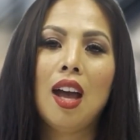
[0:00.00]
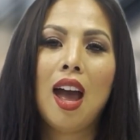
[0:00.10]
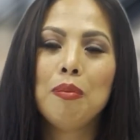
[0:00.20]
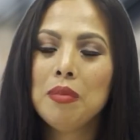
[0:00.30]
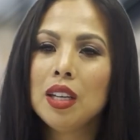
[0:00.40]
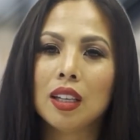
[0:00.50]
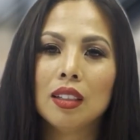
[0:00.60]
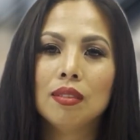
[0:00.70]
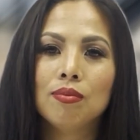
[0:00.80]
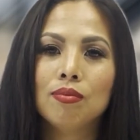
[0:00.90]
admit it.
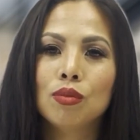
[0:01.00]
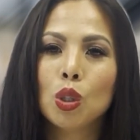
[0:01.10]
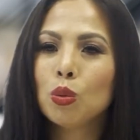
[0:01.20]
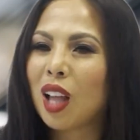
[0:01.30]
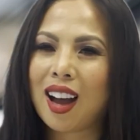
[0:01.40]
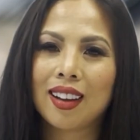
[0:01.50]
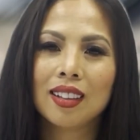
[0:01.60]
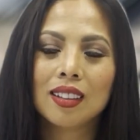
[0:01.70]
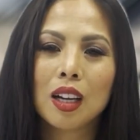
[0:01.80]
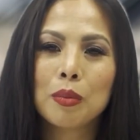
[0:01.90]
Don't lie.
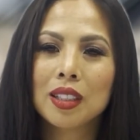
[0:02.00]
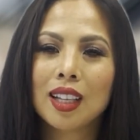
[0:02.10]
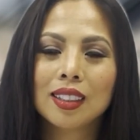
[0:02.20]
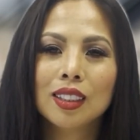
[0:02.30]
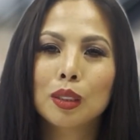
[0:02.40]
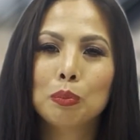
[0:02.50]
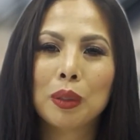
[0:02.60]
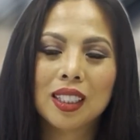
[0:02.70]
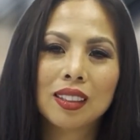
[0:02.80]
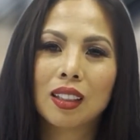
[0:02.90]
I mean, that's just
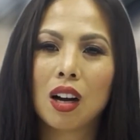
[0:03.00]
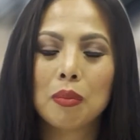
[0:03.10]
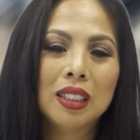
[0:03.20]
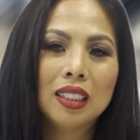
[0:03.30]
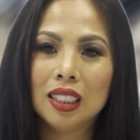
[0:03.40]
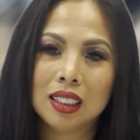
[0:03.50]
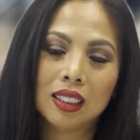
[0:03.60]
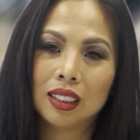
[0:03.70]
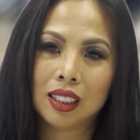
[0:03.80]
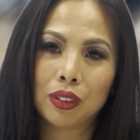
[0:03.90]
basic common
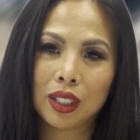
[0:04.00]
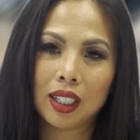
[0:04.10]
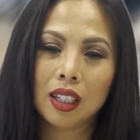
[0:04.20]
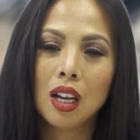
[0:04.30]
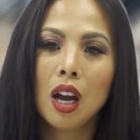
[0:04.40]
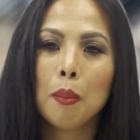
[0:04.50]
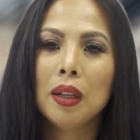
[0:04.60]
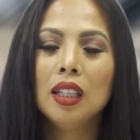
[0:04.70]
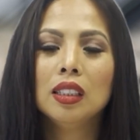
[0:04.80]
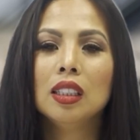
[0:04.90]
decency, right?
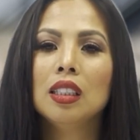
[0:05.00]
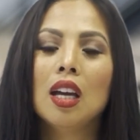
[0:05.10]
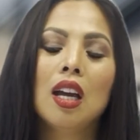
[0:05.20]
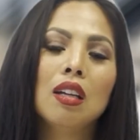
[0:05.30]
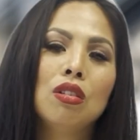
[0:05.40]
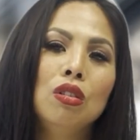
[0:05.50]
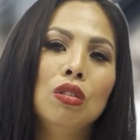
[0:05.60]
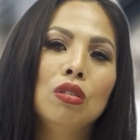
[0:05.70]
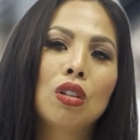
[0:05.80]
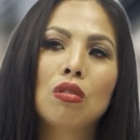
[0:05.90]
But let's just say
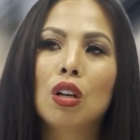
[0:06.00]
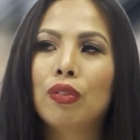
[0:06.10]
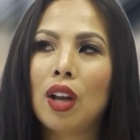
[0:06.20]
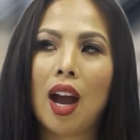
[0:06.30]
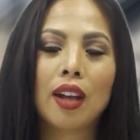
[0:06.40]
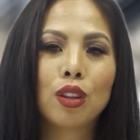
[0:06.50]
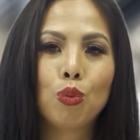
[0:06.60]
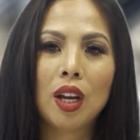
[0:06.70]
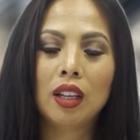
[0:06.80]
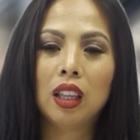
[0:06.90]
you don't know if you had the
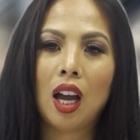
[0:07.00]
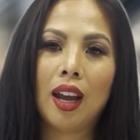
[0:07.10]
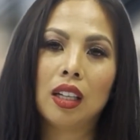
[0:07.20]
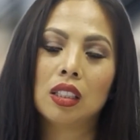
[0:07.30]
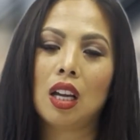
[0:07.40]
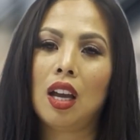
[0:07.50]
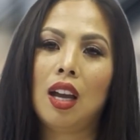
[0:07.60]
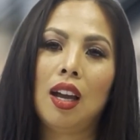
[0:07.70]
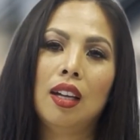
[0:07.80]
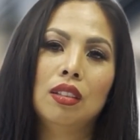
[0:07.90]
red light
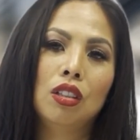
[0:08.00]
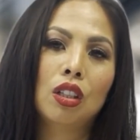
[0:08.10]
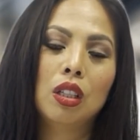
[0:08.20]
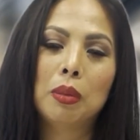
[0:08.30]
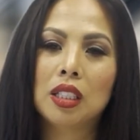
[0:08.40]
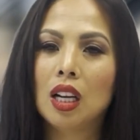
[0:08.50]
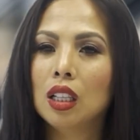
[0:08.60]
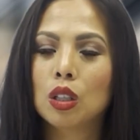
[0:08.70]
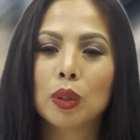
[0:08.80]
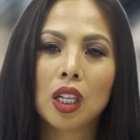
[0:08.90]
and you could have been
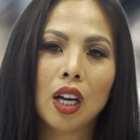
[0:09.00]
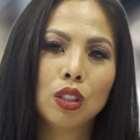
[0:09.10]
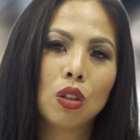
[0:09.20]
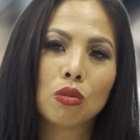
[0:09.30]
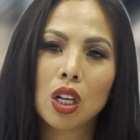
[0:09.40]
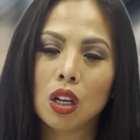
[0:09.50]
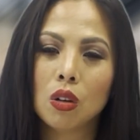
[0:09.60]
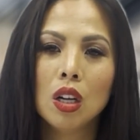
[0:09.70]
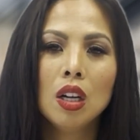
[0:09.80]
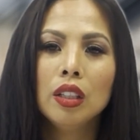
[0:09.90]
yellow or not, and you don't
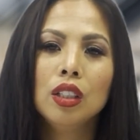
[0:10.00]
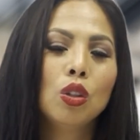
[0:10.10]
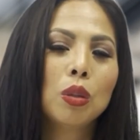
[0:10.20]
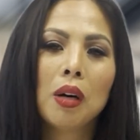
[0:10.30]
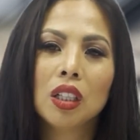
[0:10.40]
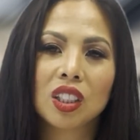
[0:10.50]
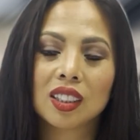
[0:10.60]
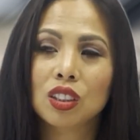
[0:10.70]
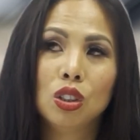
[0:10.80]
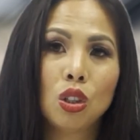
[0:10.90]
know, then don't apologize
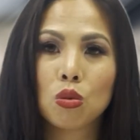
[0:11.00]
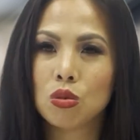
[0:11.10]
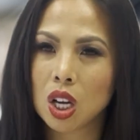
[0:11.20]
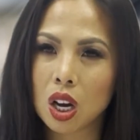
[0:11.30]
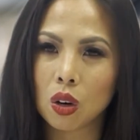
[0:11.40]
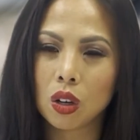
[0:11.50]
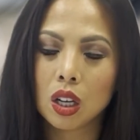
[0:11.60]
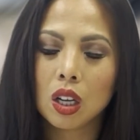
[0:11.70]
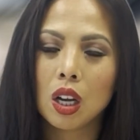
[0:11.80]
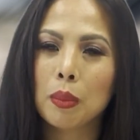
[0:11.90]
because you don't know.
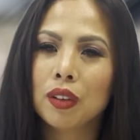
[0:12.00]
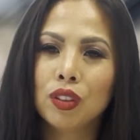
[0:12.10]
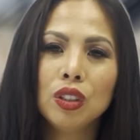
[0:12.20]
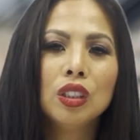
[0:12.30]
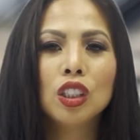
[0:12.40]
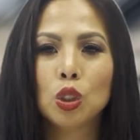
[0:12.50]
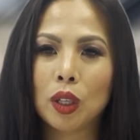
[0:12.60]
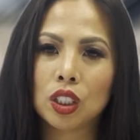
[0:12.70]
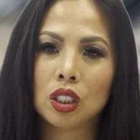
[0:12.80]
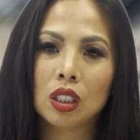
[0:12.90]
But if you're in a
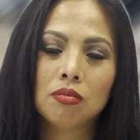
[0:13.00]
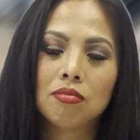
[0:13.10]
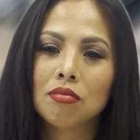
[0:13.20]
situation